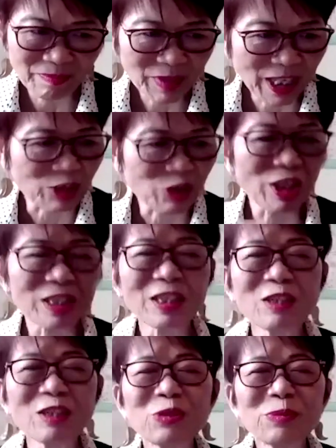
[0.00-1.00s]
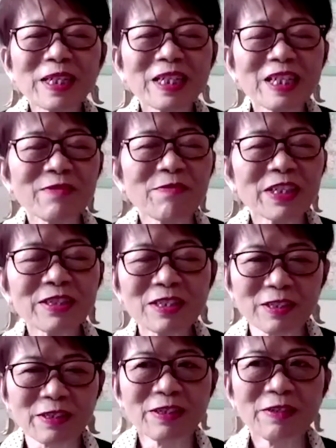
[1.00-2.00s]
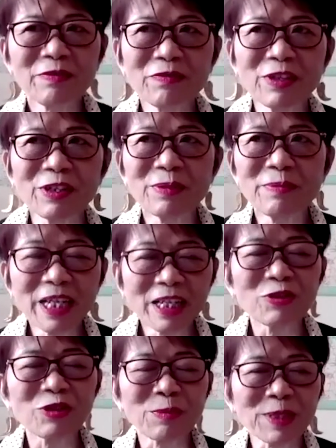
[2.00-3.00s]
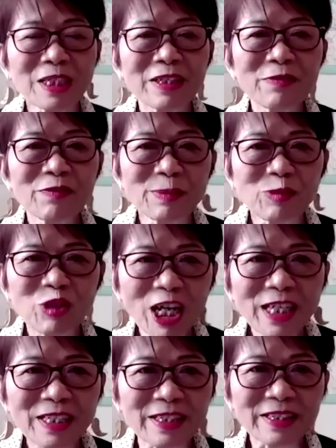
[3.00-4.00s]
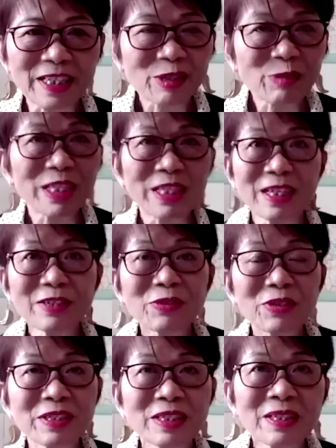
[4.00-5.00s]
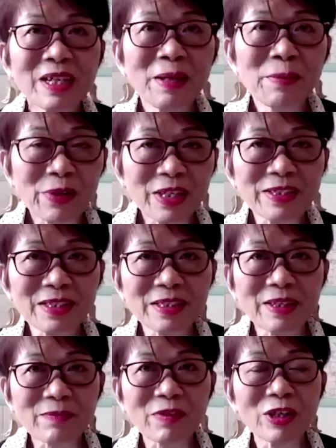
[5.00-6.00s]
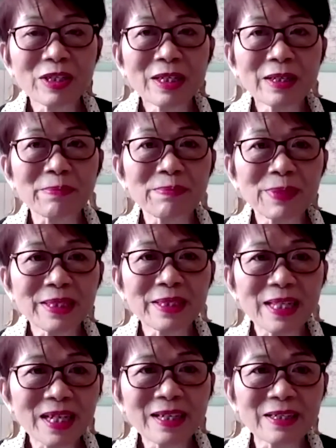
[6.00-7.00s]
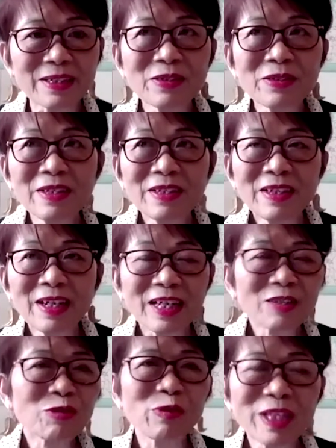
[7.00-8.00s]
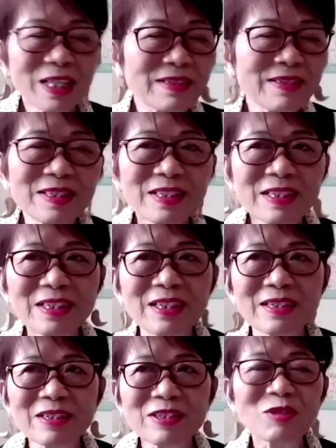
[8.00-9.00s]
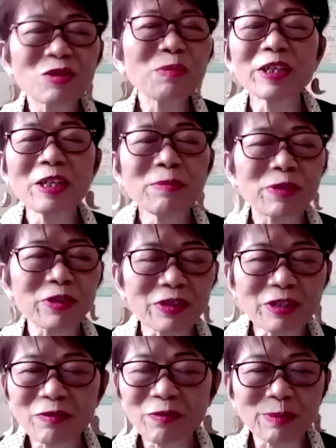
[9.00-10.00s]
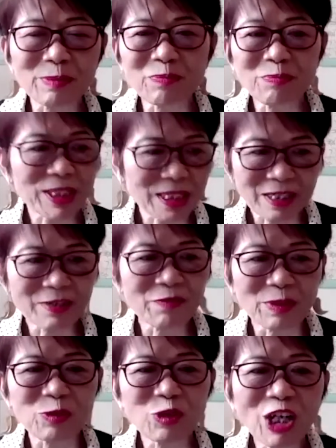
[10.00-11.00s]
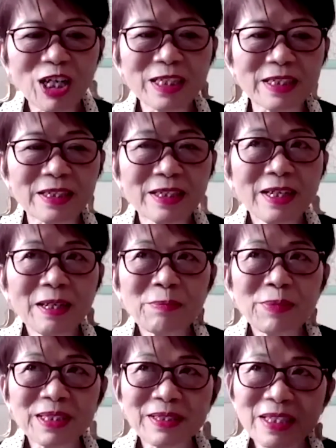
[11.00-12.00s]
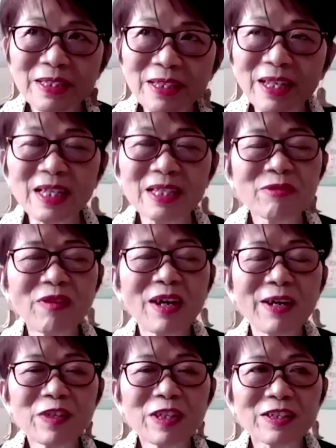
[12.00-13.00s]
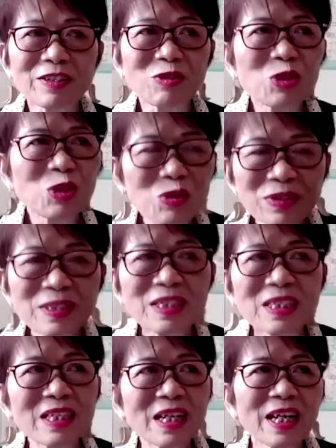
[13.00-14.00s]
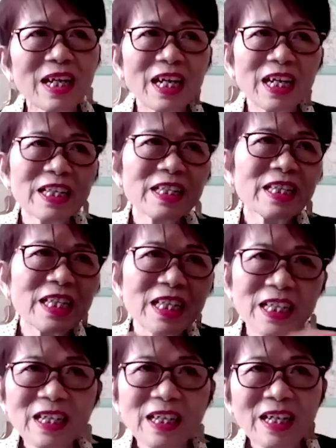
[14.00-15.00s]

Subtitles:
attracting too many investors from Asia, particularly from China. That's why the houses prices have gone up. But now, actually, we can see that there's no more immigrants, from particularly from China. But in the last 5 years, you don't see any